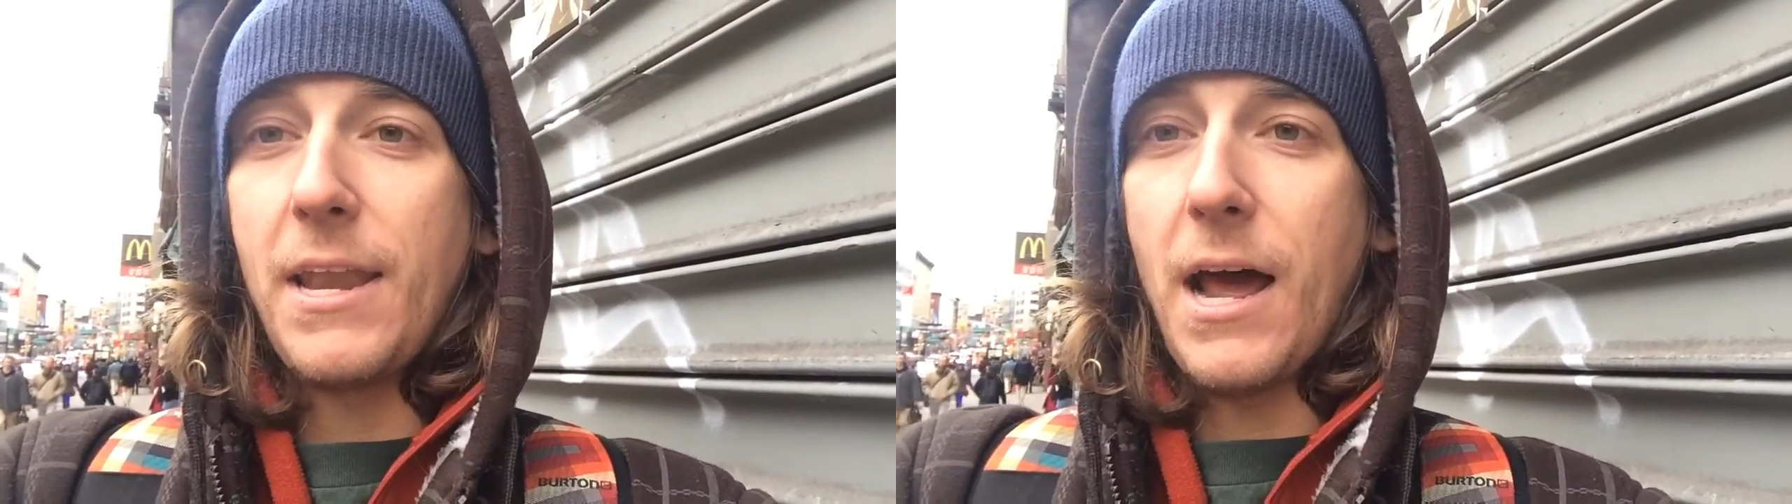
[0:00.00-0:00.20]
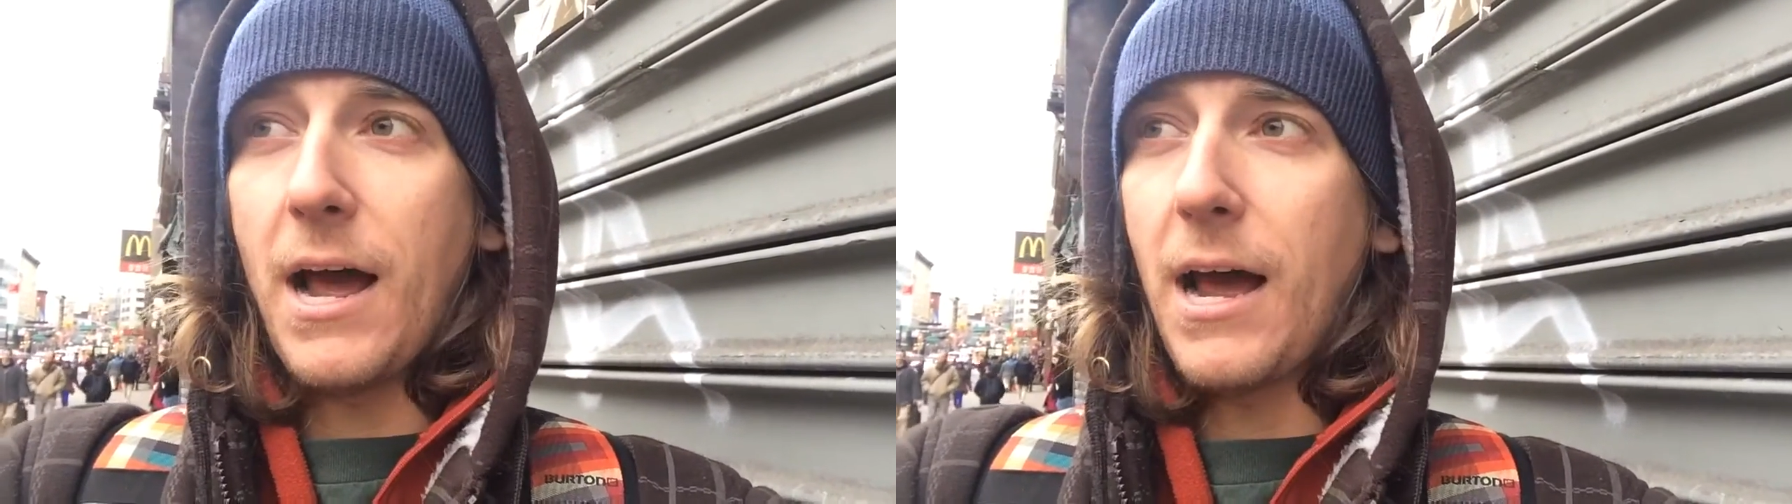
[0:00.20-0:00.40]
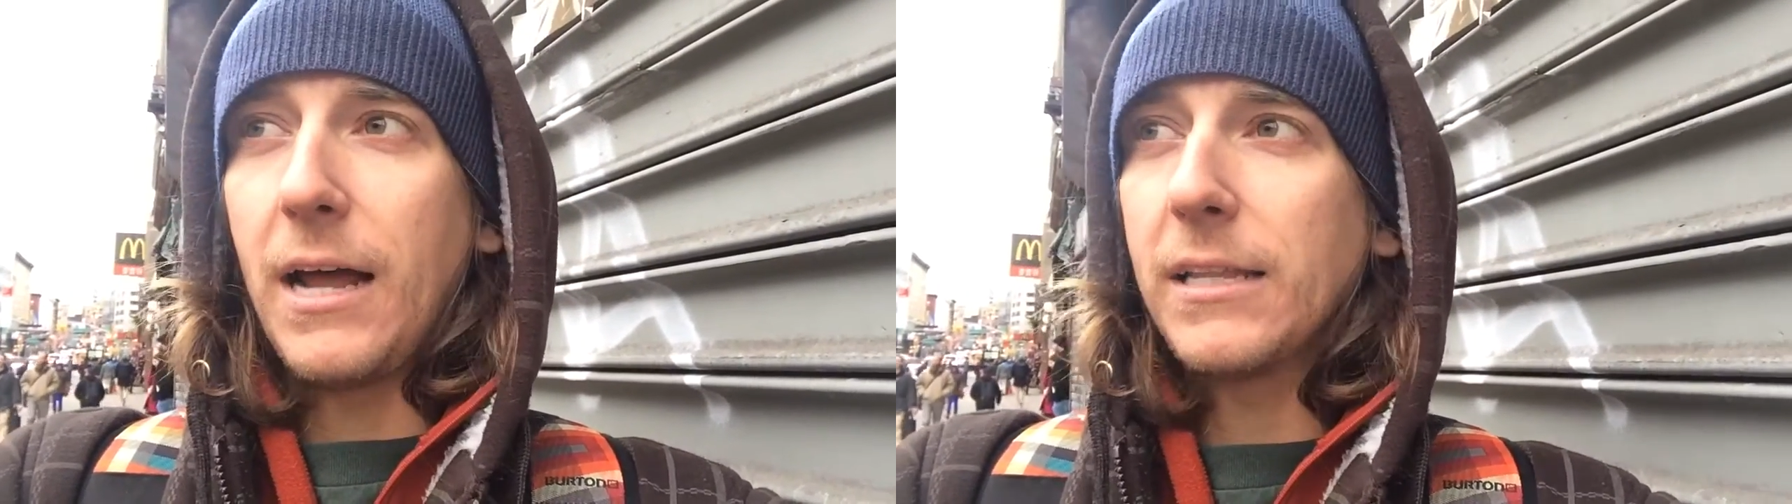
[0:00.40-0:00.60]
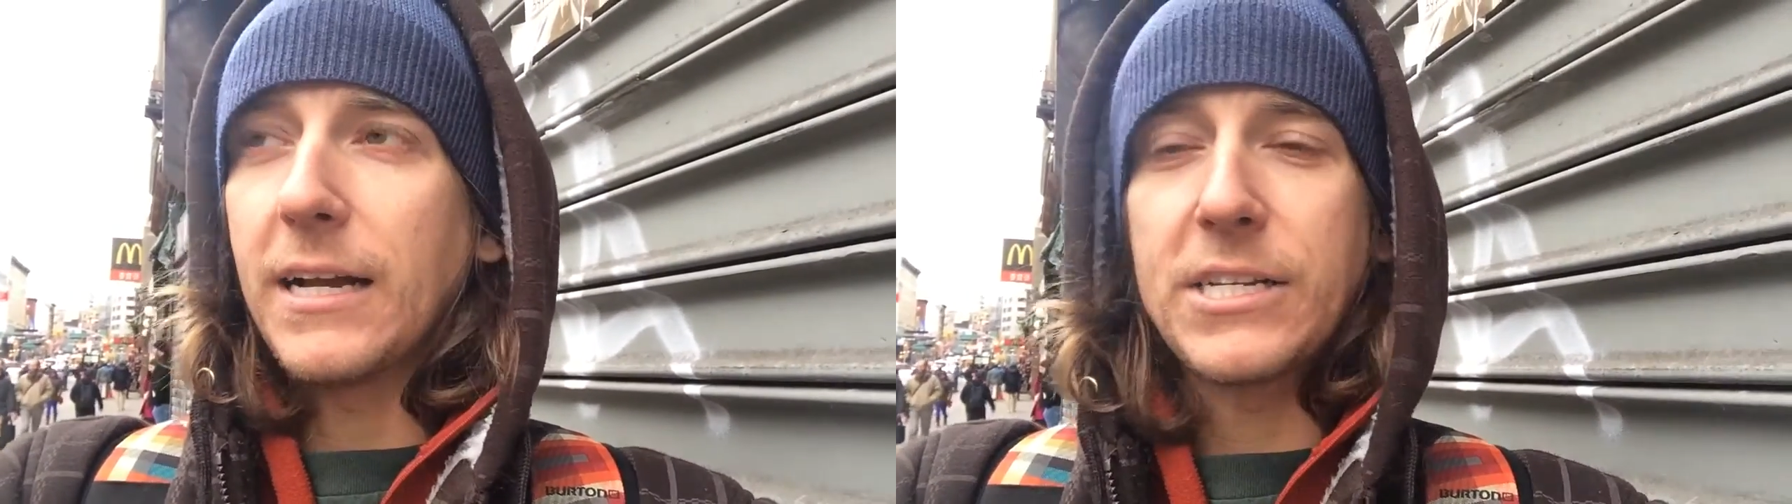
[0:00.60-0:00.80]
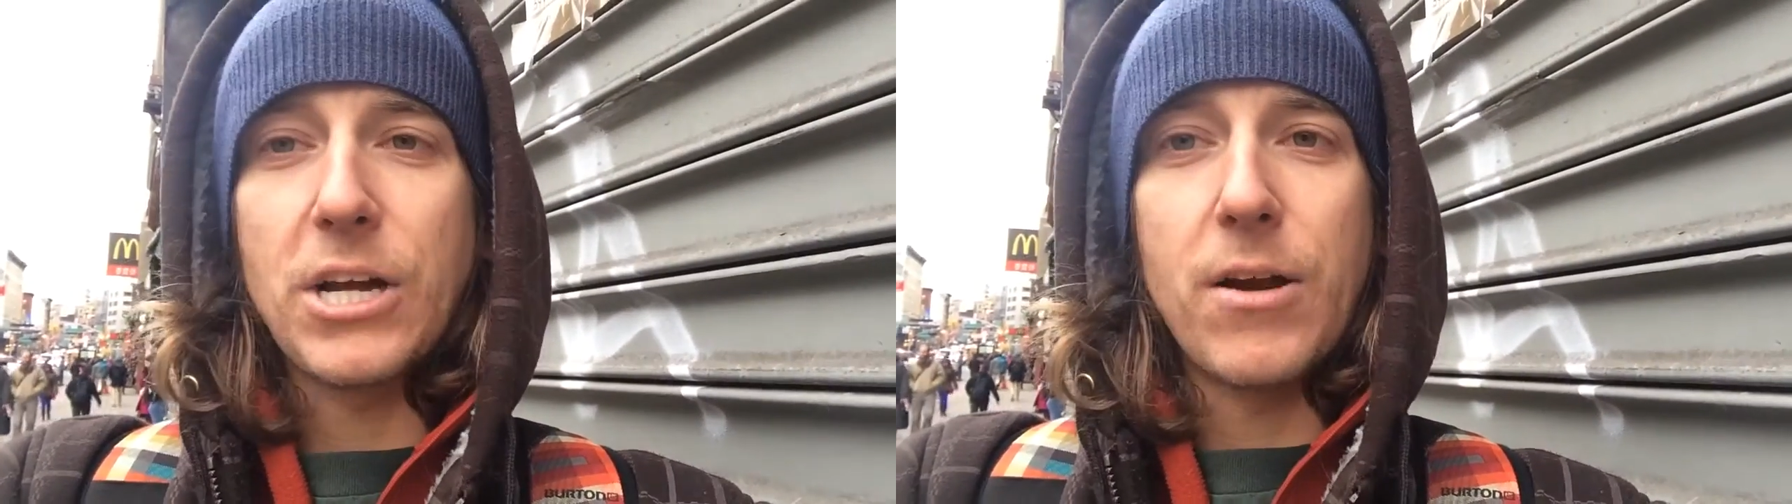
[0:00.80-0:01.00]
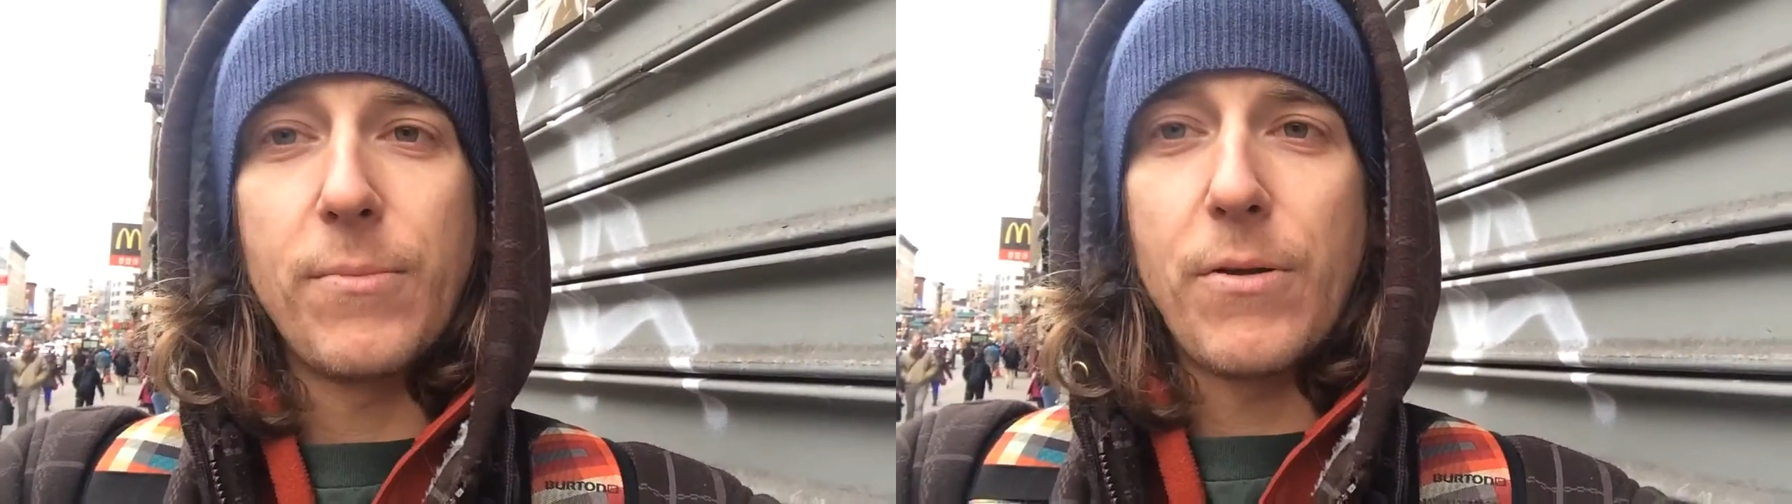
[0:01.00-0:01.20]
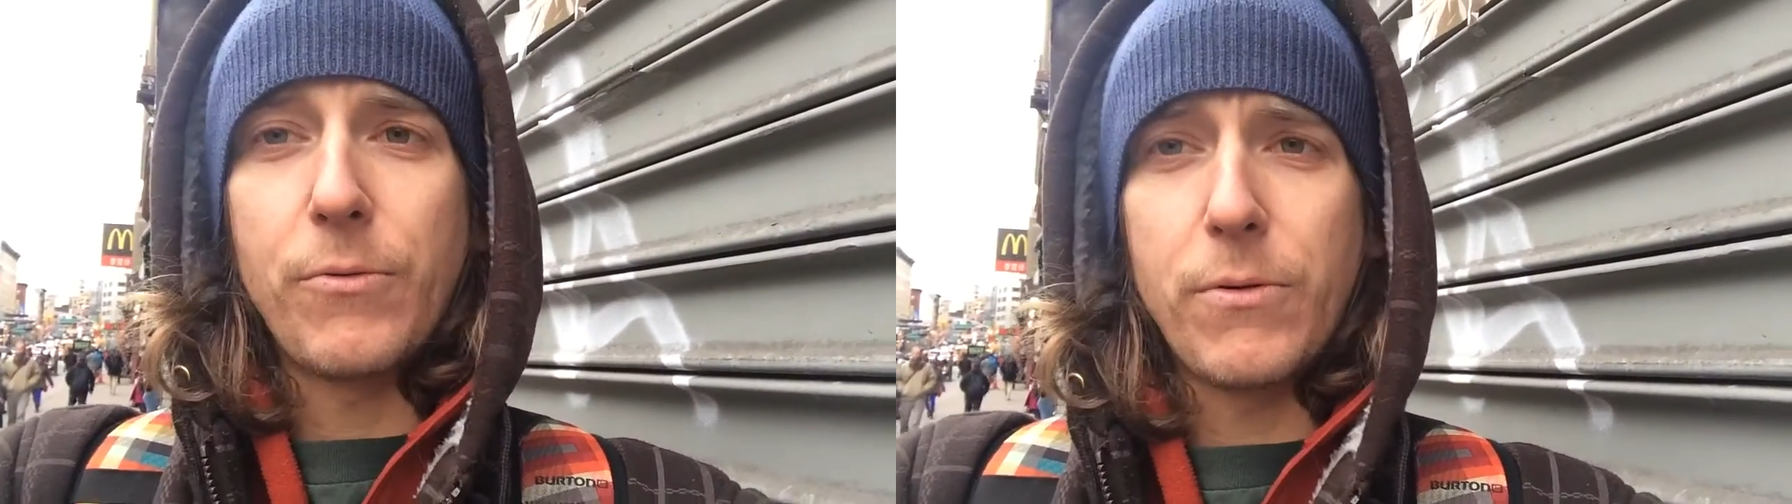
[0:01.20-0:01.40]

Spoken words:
like gentlemen,